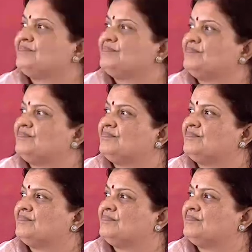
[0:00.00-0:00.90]
a book
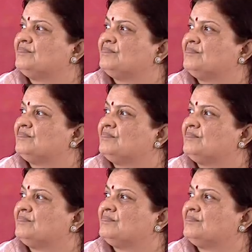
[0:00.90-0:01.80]
called A
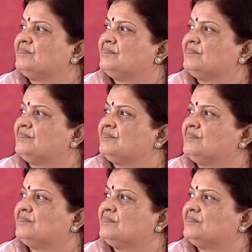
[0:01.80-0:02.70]
Human Values Pathway
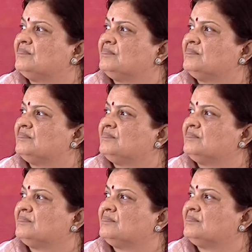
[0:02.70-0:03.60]
for Teachers,
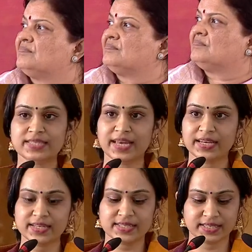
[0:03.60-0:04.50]
Developing
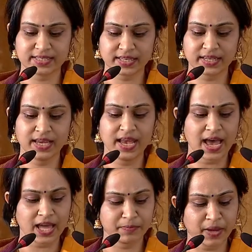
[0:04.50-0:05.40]
Silent Sitting
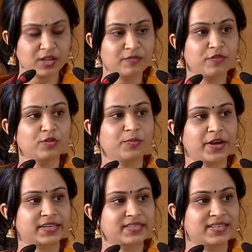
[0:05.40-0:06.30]
and Mindful
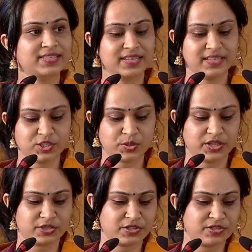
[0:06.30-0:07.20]
Practices in
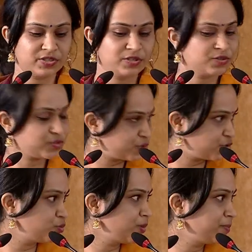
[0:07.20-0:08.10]
Education.
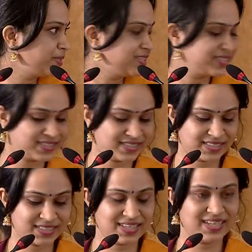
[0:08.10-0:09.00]
Dr. Suma, please.
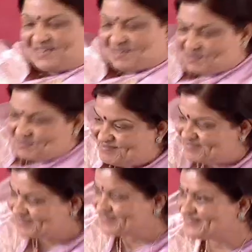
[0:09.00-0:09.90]
Dr.
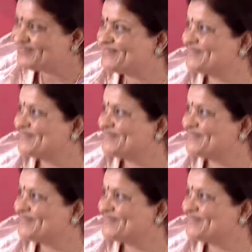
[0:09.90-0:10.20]
Suma will also